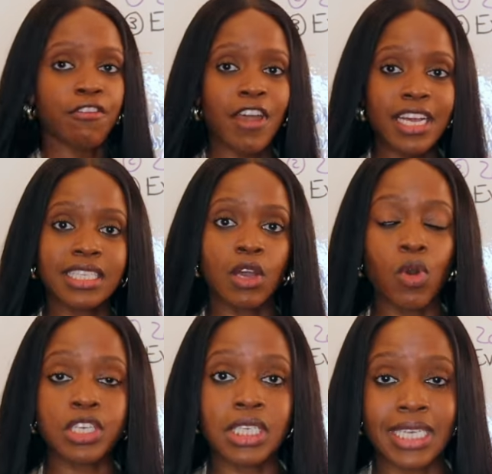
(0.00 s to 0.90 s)
effect they
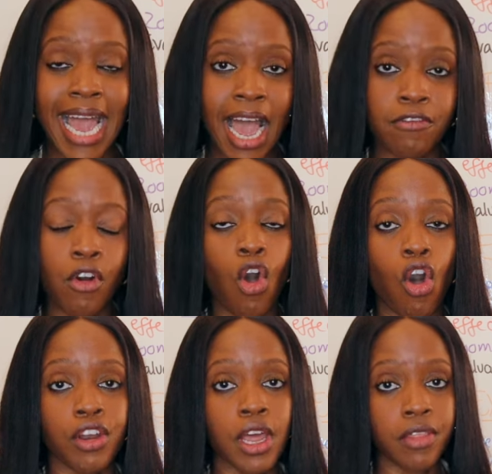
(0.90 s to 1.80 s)
wanted to have
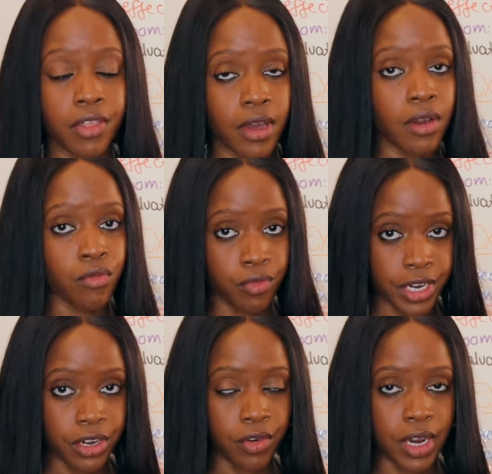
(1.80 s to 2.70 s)
on the
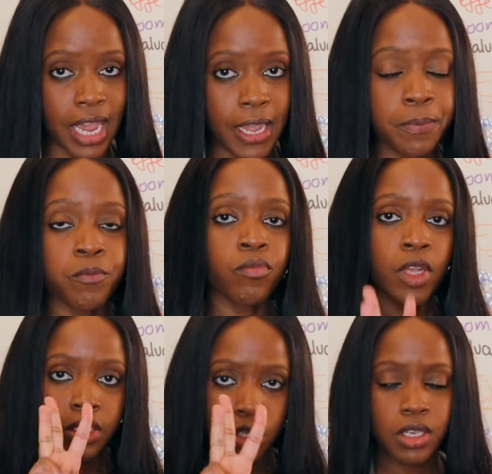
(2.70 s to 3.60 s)
reader, okay?
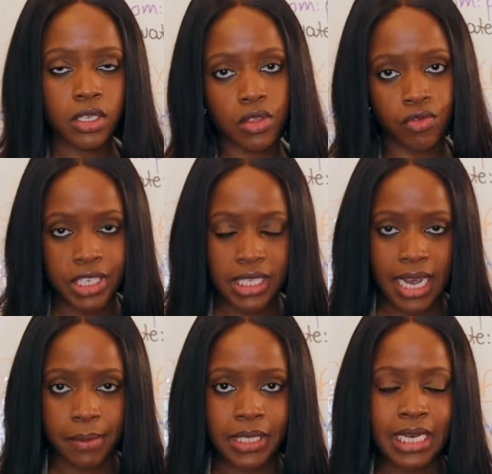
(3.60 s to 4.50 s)
So those are three
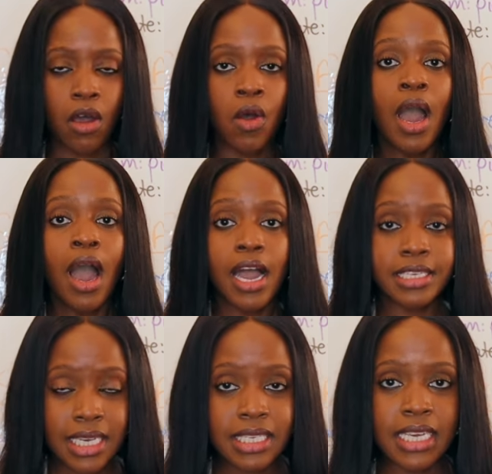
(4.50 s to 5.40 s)
steps. Now,
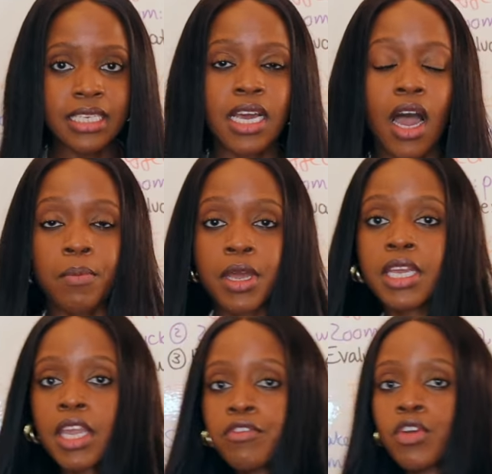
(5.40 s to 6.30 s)
as I said, I'm gonna
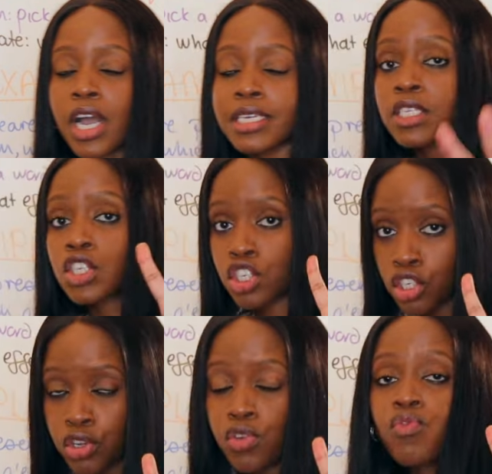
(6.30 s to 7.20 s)
give you guys
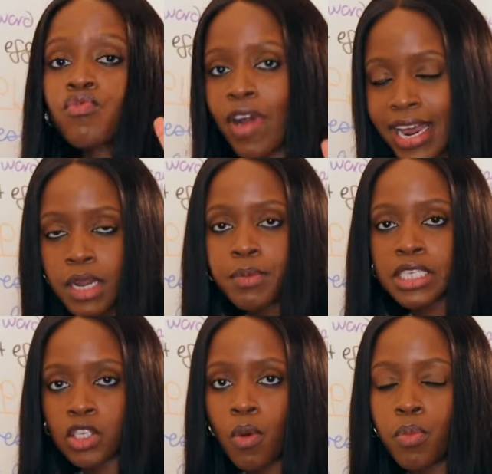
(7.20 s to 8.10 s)
two random
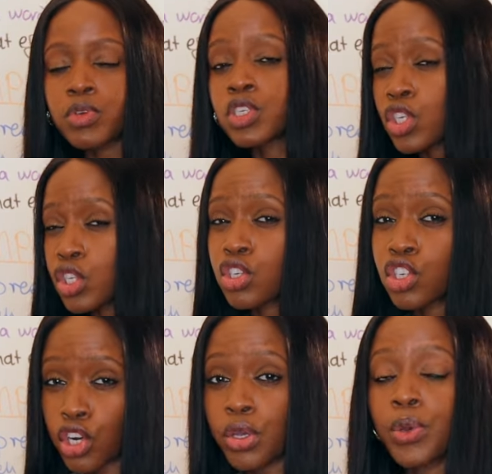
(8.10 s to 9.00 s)
examples just to
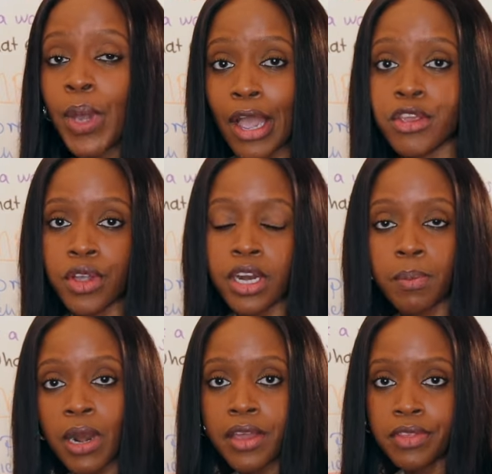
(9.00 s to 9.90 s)
show you how you can
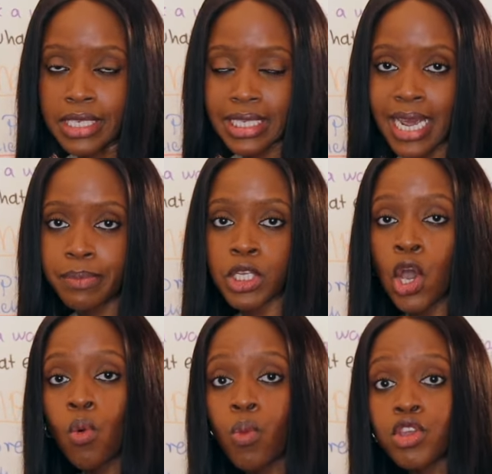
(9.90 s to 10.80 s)
apply these steps
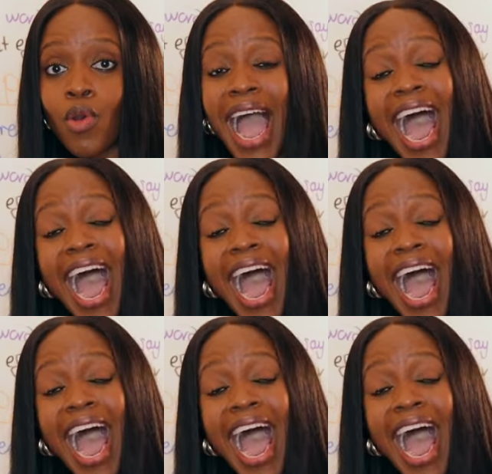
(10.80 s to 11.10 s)
when you're